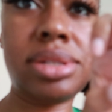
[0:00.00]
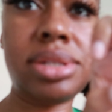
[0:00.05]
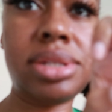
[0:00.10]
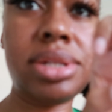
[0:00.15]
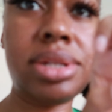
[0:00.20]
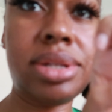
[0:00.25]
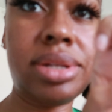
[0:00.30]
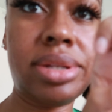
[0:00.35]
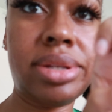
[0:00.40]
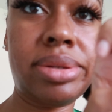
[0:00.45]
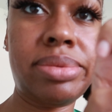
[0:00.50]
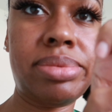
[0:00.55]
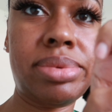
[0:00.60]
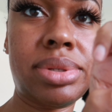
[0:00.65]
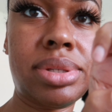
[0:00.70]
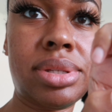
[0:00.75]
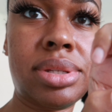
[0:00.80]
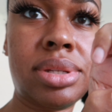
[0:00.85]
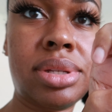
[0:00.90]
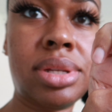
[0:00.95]

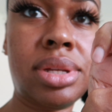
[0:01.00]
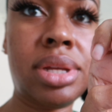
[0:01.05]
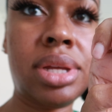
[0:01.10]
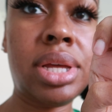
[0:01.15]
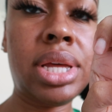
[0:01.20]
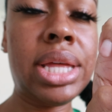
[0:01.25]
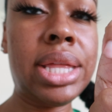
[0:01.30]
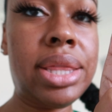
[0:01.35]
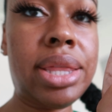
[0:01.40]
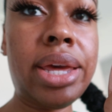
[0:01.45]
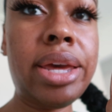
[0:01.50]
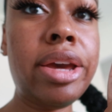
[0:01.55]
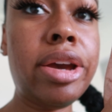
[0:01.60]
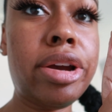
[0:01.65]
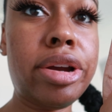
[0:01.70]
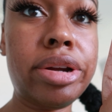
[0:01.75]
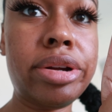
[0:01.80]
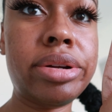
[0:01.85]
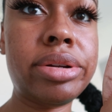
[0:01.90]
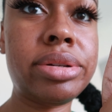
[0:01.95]
stubs, they
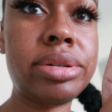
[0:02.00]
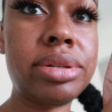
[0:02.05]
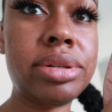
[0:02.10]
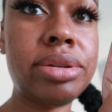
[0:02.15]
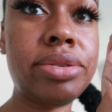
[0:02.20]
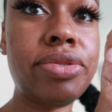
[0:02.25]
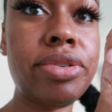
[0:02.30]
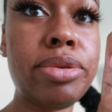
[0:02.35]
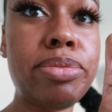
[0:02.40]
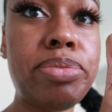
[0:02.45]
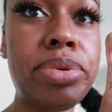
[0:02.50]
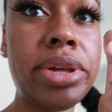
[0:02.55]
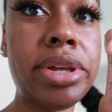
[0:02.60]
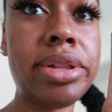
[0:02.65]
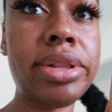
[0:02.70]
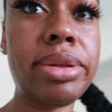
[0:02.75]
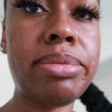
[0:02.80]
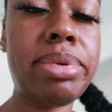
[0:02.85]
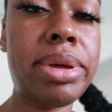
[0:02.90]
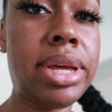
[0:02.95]
hurt from
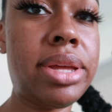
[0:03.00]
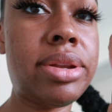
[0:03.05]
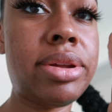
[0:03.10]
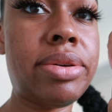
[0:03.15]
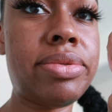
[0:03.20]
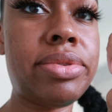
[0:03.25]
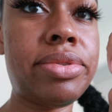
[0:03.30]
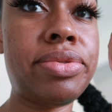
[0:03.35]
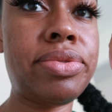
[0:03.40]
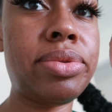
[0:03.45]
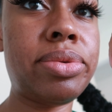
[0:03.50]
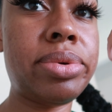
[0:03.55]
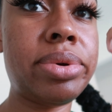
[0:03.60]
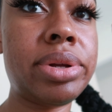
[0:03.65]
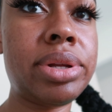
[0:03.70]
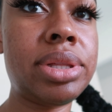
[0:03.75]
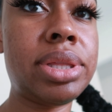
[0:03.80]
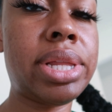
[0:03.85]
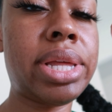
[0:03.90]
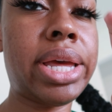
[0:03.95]
peeling paint off of
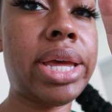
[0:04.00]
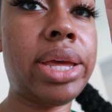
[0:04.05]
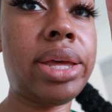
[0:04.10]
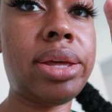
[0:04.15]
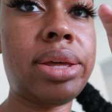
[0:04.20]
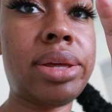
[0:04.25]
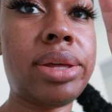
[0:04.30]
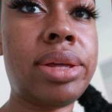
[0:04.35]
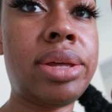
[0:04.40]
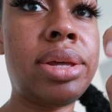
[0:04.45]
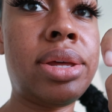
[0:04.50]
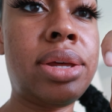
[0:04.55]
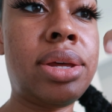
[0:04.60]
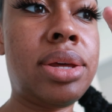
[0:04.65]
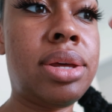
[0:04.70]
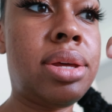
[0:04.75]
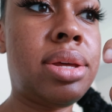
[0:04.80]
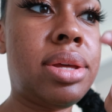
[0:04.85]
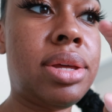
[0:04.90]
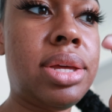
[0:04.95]
floor. Like,
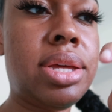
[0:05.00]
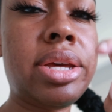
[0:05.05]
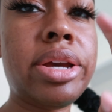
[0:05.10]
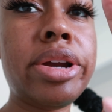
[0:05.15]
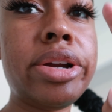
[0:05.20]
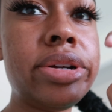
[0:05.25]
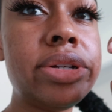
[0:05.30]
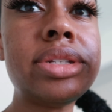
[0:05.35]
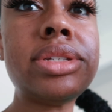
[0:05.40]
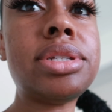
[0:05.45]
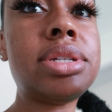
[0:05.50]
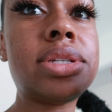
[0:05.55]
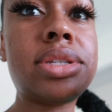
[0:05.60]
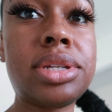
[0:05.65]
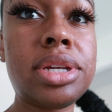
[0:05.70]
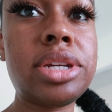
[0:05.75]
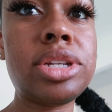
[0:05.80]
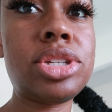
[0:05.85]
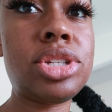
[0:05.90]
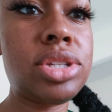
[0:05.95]
it hurts to
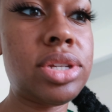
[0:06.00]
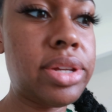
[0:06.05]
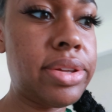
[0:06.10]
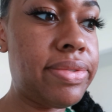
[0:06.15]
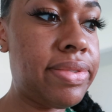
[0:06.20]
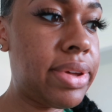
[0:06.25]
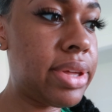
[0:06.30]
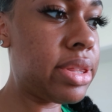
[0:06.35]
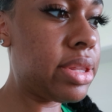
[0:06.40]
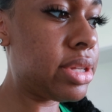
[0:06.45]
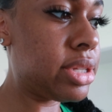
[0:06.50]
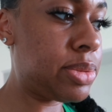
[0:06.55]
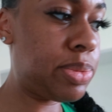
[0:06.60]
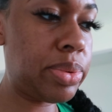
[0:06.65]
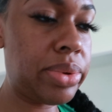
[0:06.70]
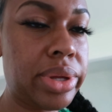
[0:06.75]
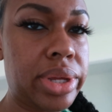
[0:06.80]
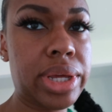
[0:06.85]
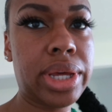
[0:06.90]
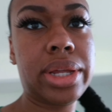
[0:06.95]
touch stuff at this
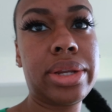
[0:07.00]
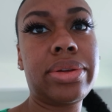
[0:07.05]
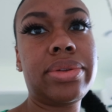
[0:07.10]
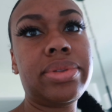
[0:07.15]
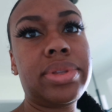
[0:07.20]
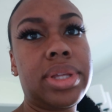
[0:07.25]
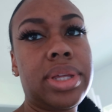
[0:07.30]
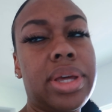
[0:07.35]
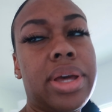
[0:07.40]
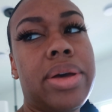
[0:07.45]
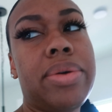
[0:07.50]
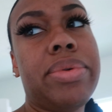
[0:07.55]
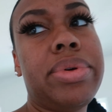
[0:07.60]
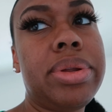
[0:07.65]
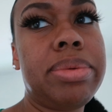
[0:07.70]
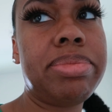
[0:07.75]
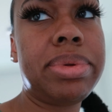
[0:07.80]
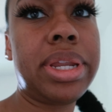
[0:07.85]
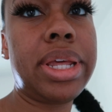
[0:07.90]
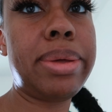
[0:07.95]
point. I don't think I
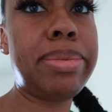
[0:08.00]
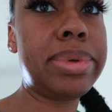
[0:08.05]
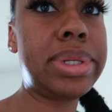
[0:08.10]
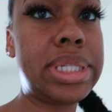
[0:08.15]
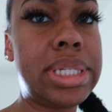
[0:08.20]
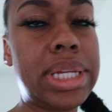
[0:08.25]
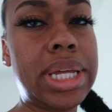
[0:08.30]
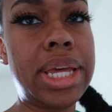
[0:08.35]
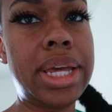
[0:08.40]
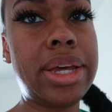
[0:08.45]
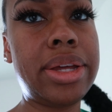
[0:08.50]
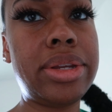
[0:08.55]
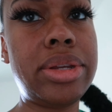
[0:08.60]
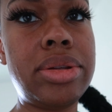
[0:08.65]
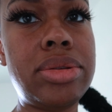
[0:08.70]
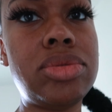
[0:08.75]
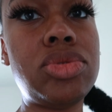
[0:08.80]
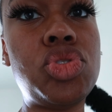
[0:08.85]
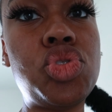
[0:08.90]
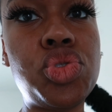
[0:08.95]
would have been able to
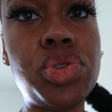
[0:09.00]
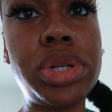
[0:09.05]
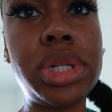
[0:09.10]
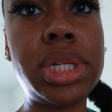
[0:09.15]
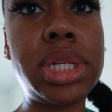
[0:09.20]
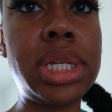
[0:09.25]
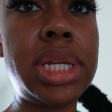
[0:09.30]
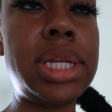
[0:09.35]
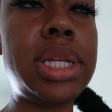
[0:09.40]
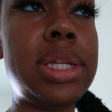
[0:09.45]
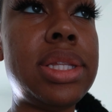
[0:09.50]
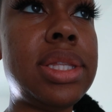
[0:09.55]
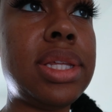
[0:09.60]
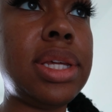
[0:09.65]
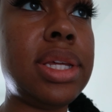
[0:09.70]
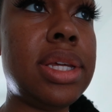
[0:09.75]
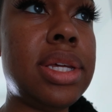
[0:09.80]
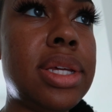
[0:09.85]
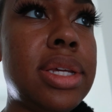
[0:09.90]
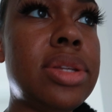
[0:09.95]
handle drilling
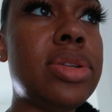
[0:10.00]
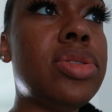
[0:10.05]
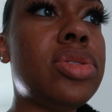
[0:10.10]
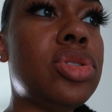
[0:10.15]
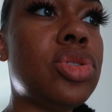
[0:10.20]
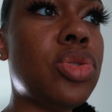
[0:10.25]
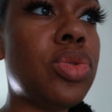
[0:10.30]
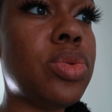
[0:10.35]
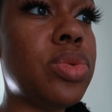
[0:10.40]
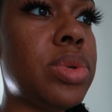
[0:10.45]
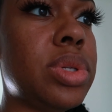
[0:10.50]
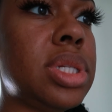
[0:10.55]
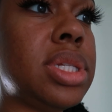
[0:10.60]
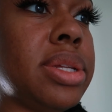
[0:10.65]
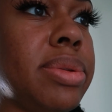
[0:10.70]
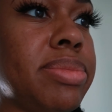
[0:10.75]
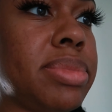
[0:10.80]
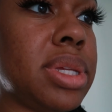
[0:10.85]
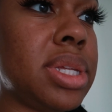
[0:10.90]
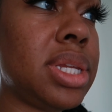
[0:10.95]
anything in or screwing
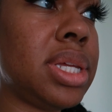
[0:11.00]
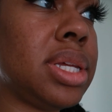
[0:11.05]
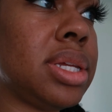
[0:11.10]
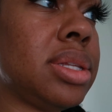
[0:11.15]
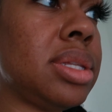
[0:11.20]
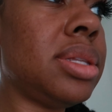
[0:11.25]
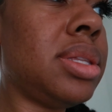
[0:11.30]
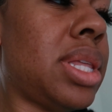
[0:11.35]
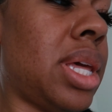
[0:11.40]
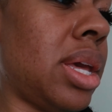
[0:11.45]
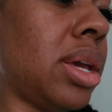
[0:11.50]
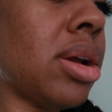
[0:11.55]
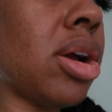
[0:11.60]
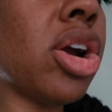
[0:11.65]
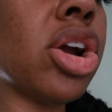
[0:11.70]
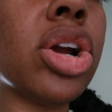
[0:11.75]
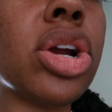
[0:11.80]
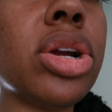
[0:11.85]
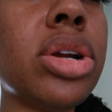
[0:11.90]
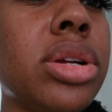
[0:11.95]
something in. They
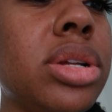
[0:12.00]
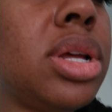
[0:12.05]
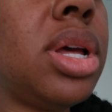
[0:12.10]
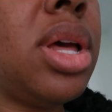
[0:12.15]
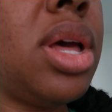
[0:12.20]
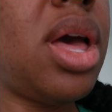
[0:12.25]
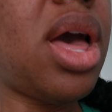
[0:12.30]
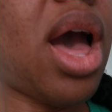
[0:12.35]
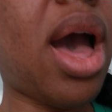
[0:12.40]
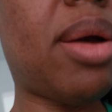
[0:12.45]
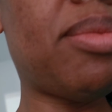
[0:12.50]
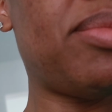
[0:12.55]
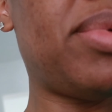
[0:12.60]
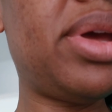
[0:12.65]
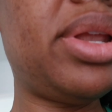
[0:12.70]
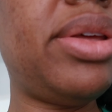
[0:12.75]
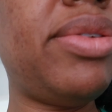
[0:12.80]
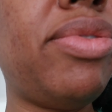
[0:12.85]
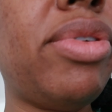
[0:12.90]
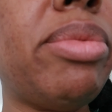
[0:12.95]
hurt. I'm
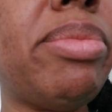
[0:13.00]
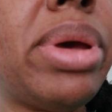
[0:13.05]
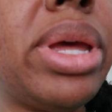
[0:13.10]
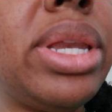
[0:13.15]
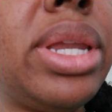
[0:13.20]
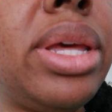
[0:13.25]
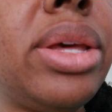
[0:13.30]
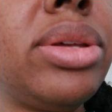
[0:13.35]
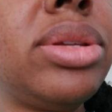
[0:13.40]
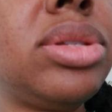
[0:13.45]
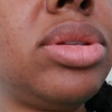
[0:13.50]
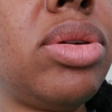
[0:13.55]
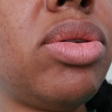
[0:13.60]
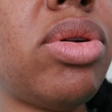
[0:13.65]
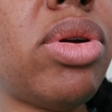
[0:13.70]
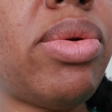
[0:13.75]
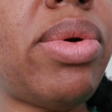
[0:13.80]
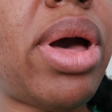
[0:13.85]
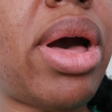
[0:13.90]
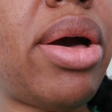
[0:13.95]
ready for my nails to
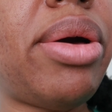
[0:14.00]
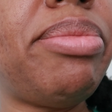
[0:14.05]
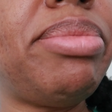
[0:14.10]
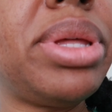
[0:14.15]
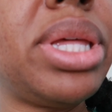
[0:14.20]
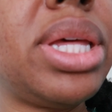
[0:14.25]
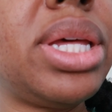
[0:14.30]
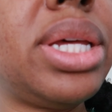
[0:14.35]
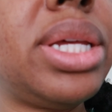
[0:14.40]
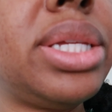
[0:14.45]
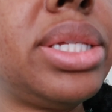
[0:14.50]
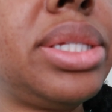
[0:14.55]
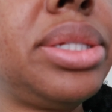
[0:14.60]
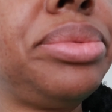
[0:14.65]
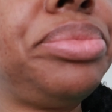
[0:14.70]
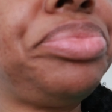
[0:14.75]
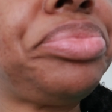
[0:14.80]
grow out because